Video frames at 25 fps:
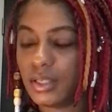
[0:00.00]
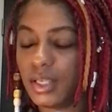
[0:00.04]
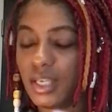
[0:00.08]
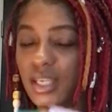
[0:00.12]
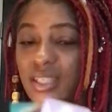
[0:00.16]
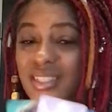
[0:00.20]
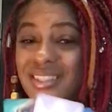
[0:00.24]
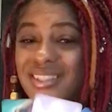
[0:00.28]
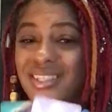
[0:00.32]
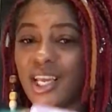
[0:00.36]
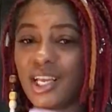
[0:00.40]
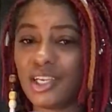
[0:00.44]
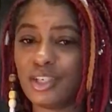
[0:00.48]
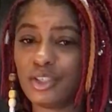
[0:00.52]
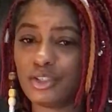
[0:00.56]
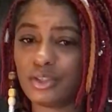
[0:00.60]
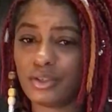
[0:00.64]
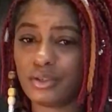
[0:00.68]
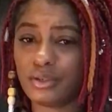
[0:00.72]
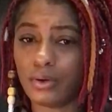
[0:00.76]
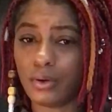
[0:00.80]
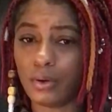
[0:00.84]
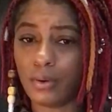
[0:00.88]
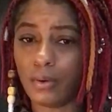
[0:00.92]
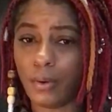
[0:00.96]

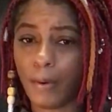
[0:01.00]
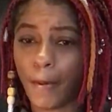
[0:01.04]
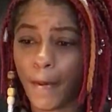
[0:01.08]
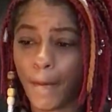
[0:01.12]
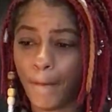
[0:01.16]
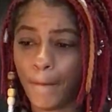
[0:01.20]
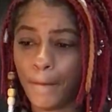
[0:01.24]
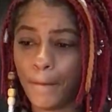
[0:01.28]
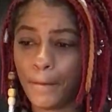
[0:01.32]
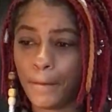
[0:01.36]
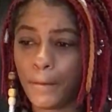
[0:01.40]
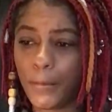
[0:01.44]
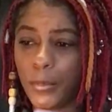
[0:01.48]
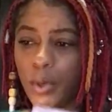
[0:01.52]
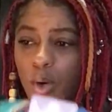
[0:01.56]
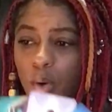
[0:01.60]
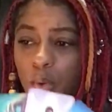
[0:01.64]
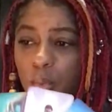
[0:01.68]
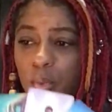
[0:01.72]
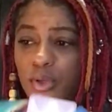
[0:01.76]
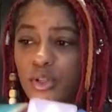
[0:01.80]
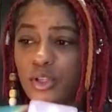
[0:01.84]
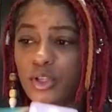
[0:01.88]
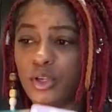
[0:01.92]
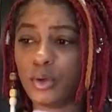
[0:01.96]
intentional
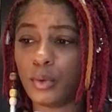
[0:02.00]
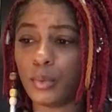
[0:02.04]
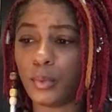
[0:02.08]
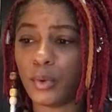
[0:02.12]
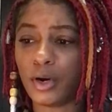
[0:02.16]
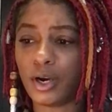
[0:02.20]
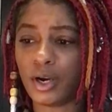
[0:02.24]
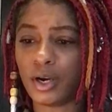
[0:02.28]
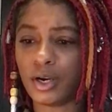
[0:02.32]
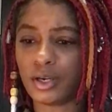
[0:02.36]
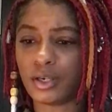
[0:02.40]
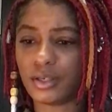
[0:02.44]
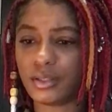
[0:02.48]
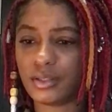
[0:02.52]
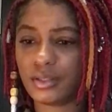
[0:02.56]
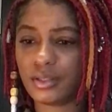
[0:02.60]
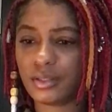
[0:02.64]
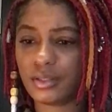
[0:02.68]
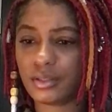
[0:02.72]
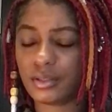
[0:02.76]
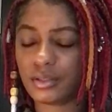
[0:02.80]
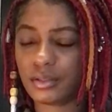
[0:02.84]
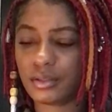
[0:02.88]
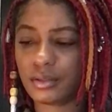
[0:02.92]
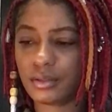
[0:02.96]
with your
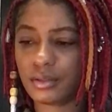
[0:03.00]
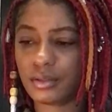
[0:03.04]
words,